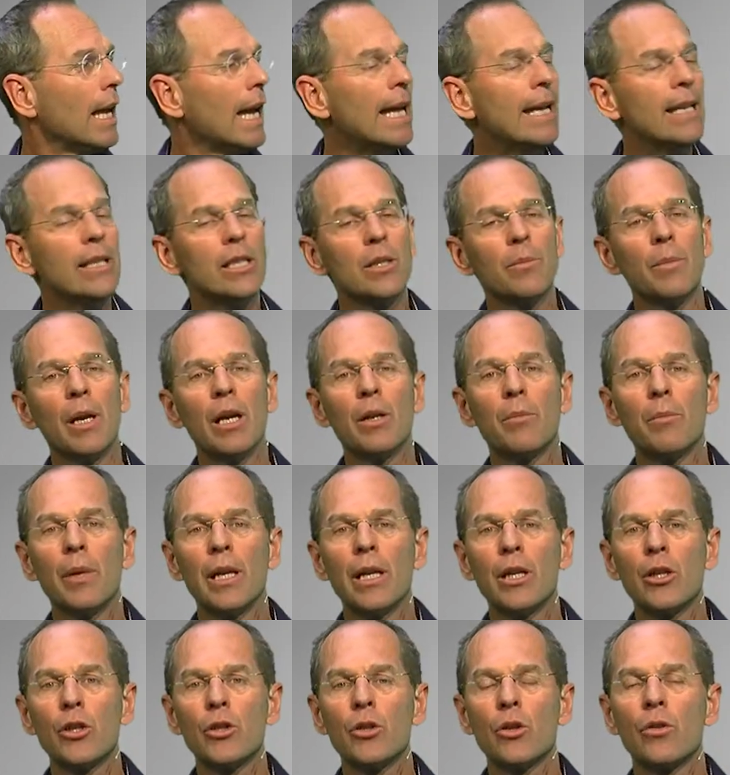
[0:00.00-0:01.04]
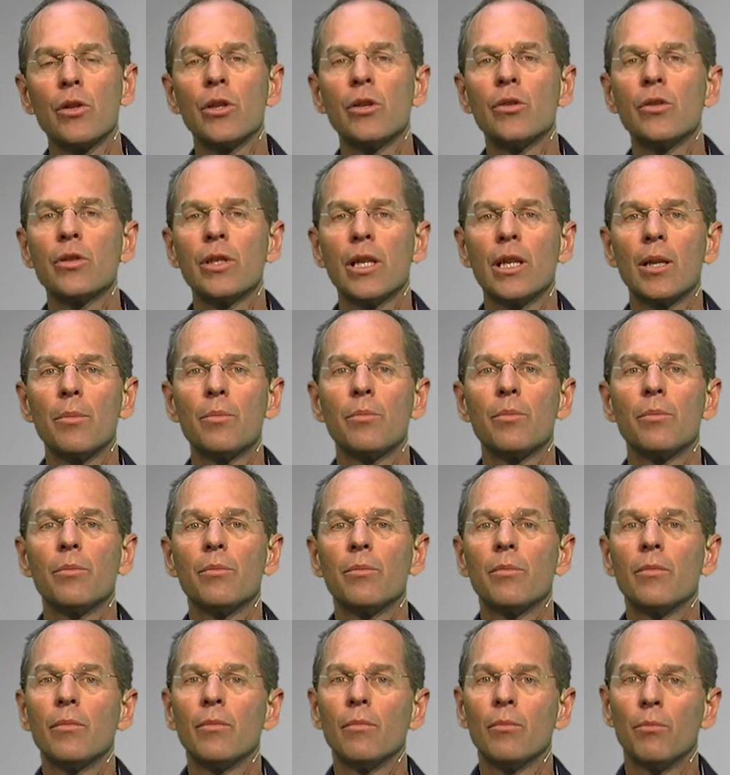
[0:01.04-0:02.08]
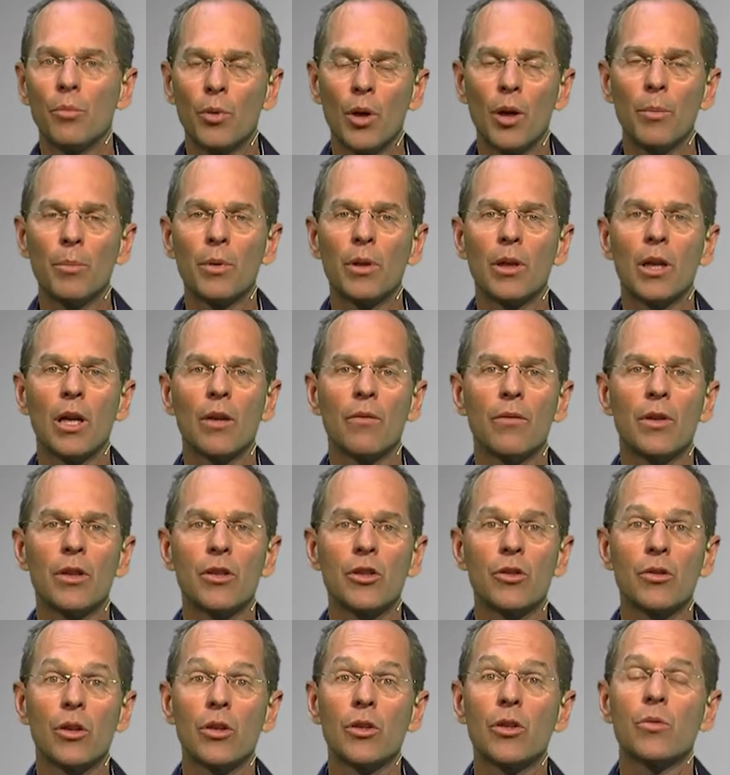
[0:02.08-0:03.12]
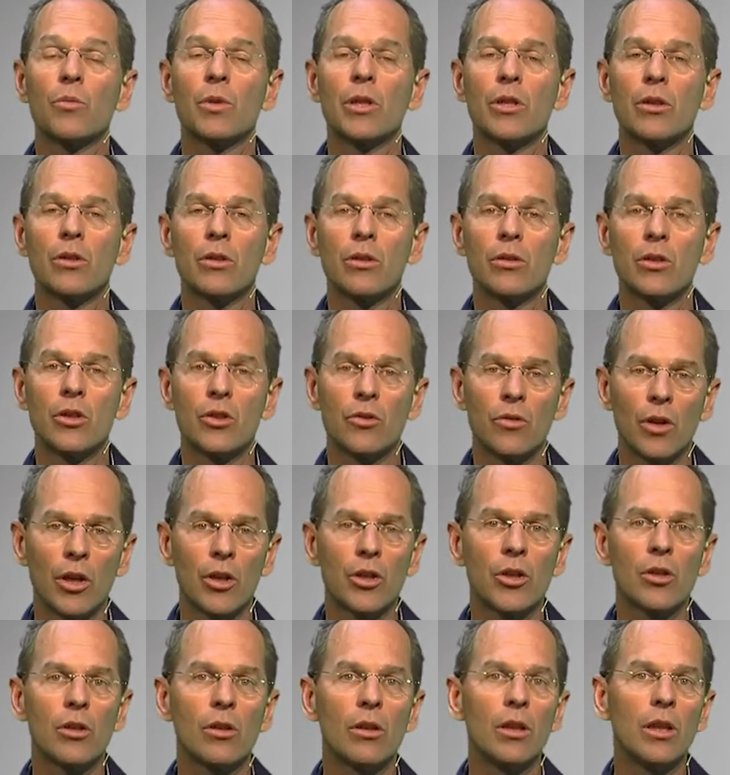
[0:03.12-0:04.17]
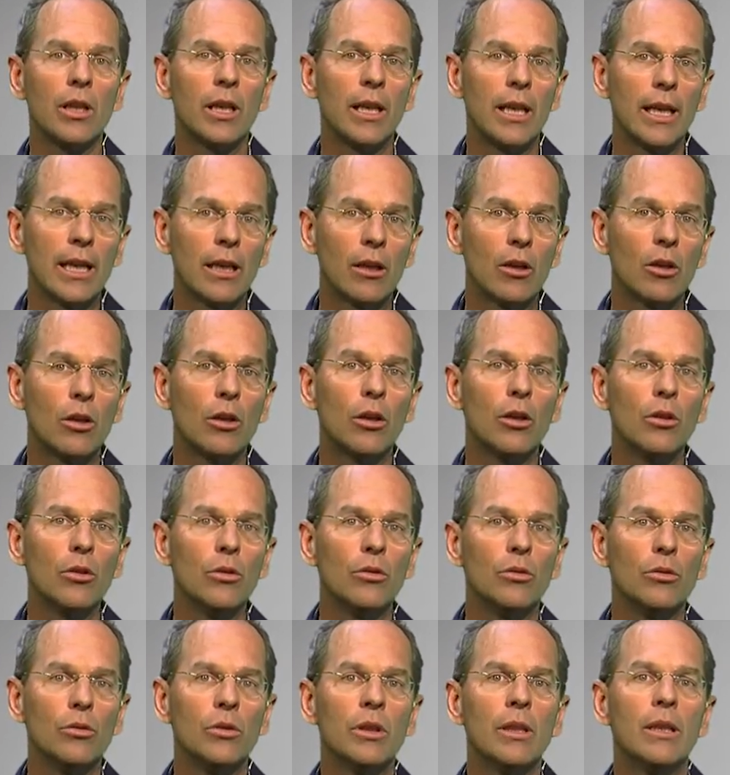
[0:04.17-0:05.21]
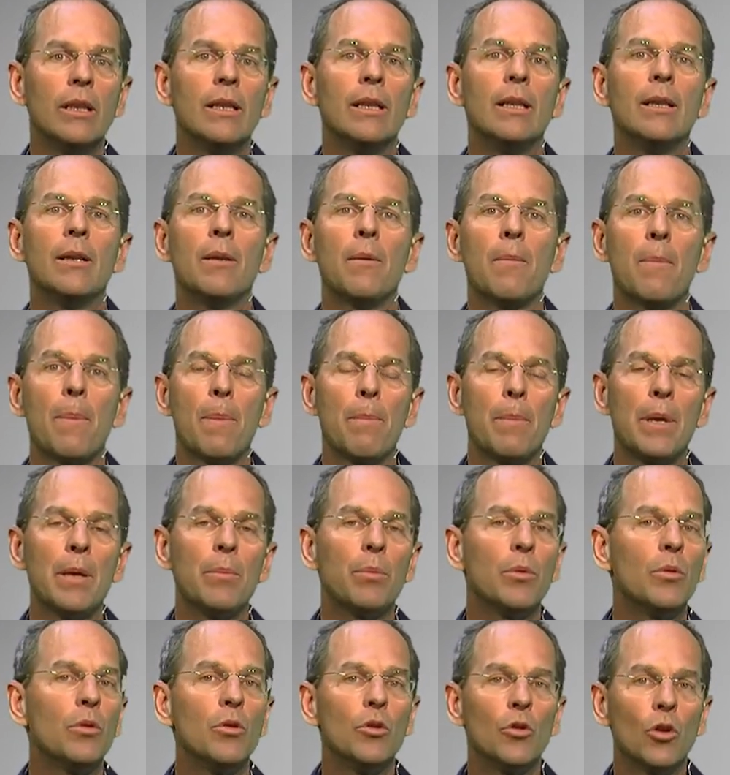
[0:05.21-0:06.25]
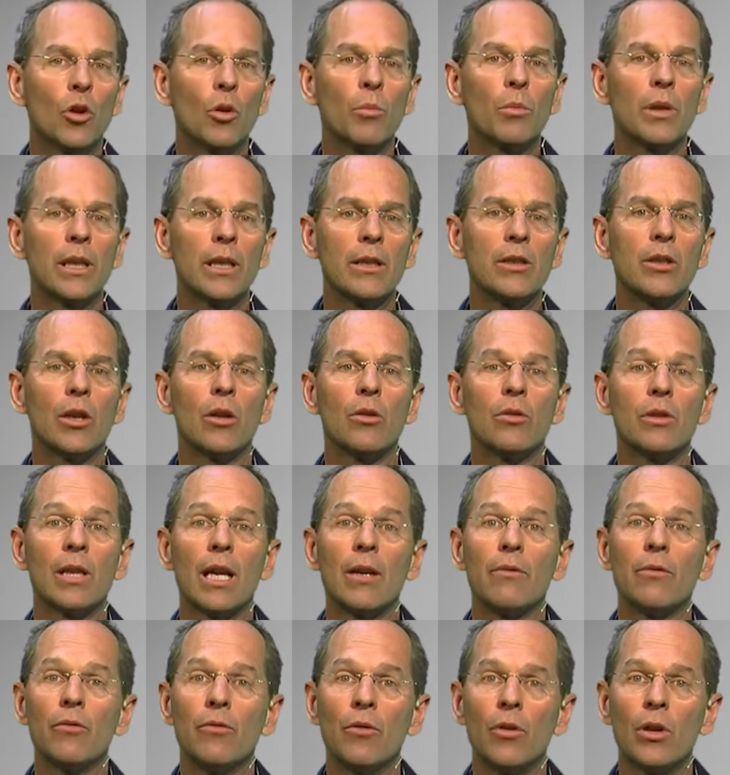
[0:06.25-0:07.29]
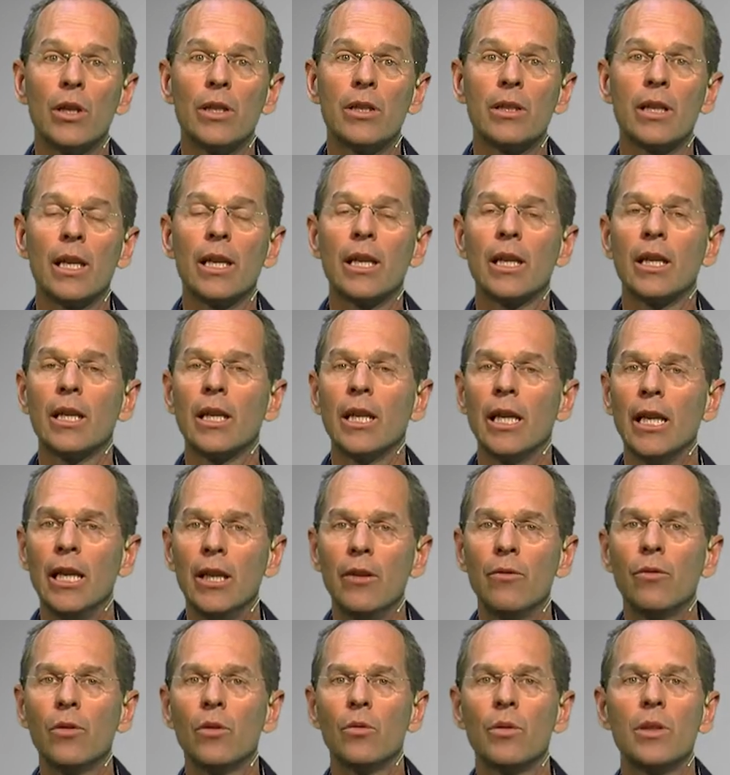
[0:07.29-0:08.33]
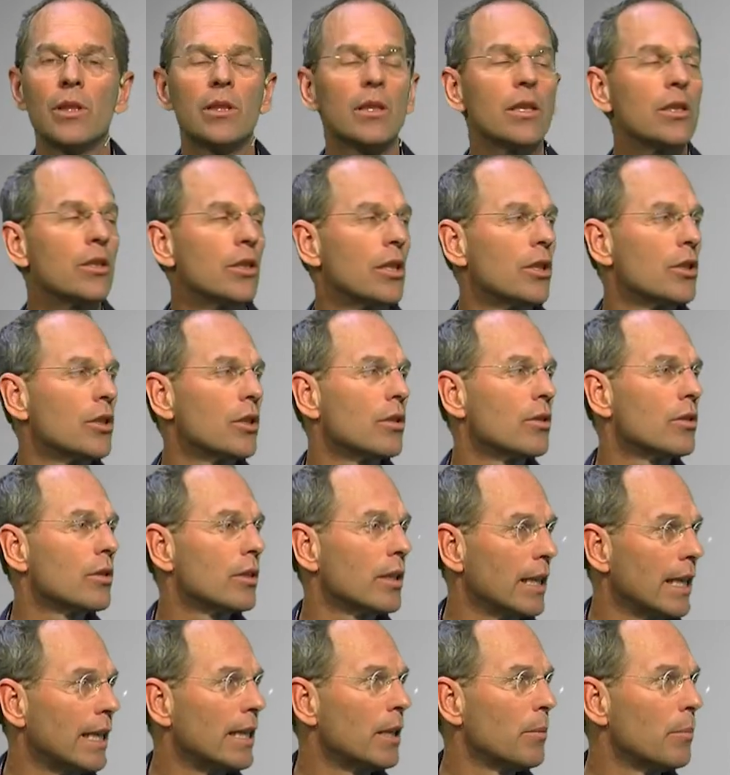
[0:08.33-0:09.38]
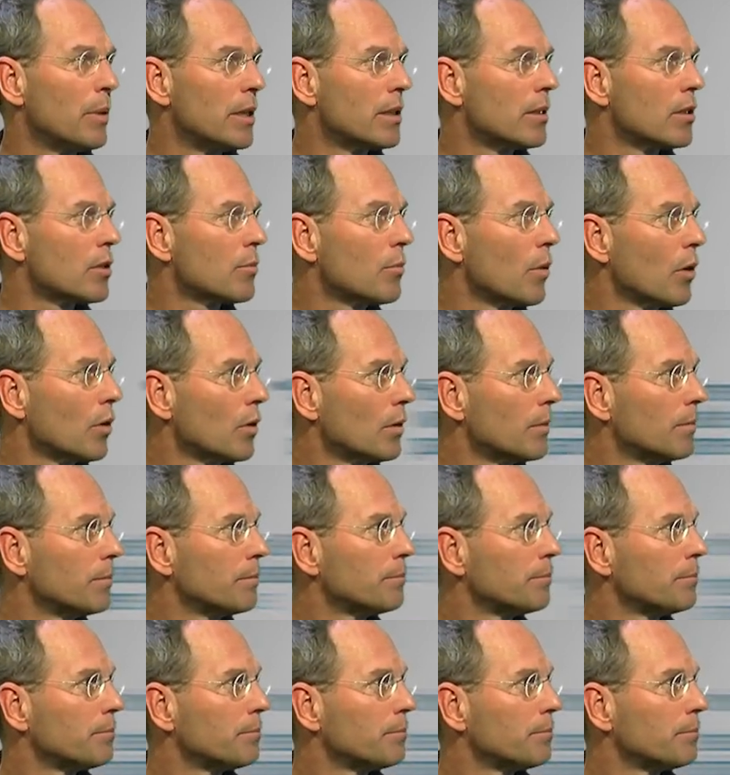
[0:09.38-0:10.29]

And it's about making sure that you set up proper governance structures which structurally include people who normally don't have a voice and can influence decisions in the business model.